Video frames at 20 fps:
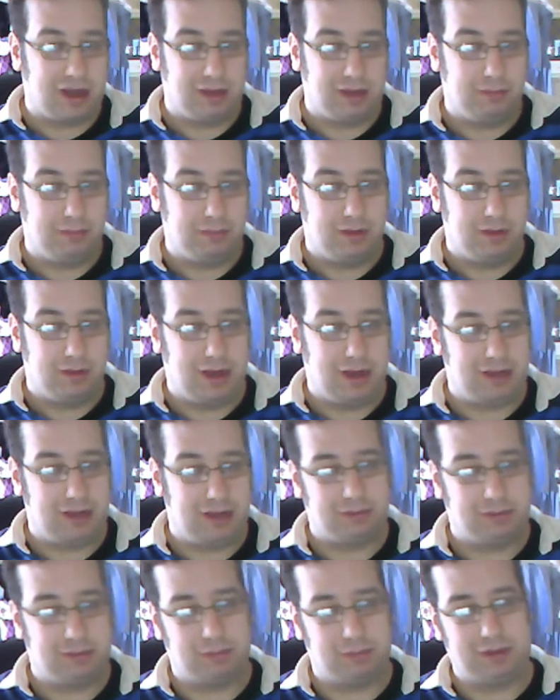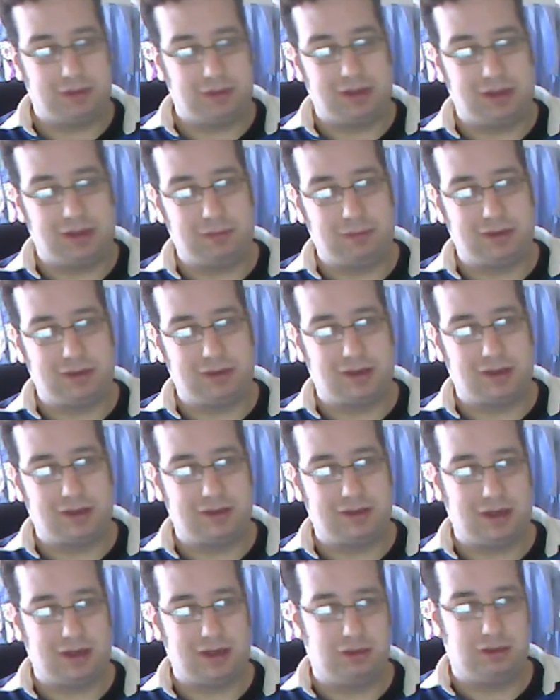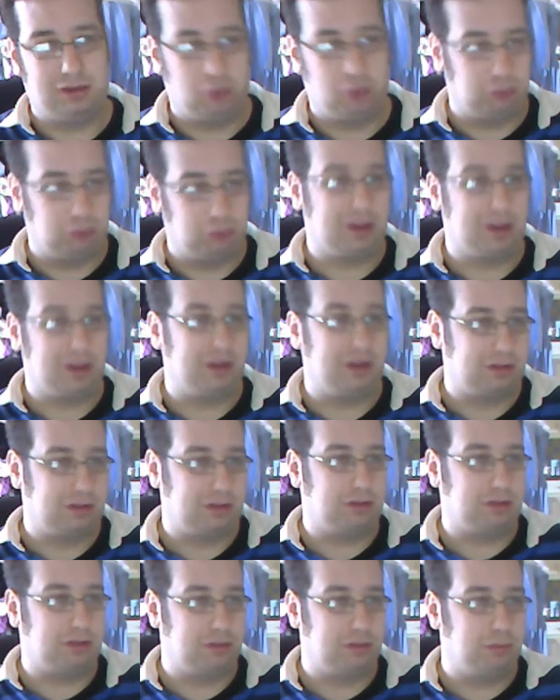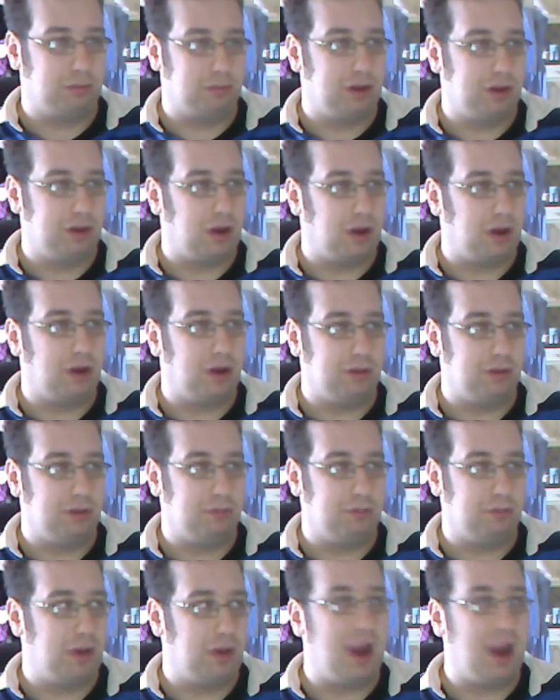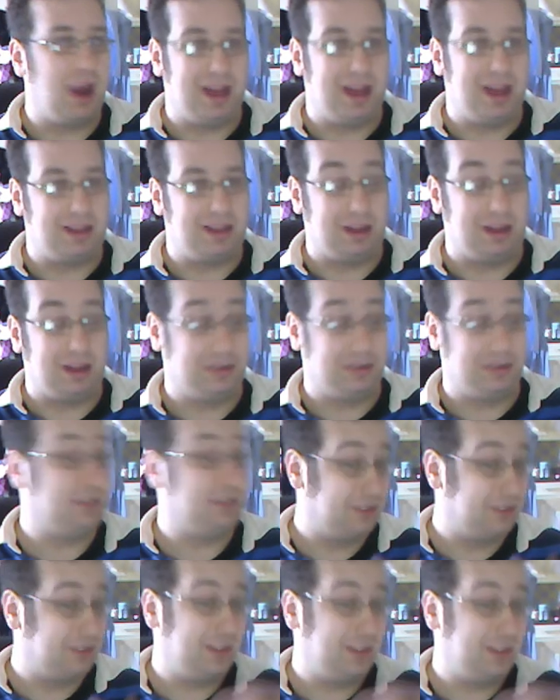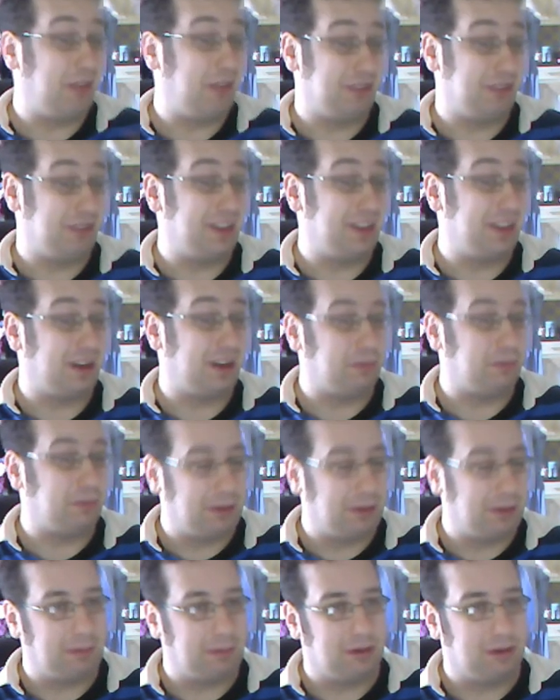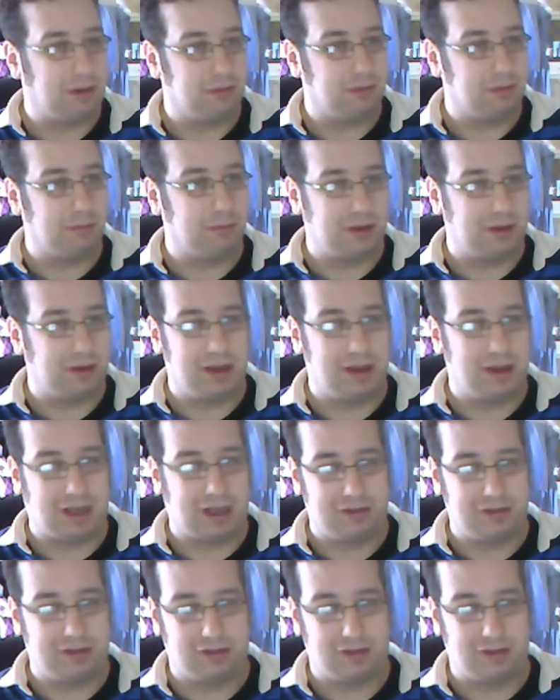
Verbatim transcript: It's just basically it's basically like saying don't kill us because we're not we're not atheists. That was the thing that was being banded against them.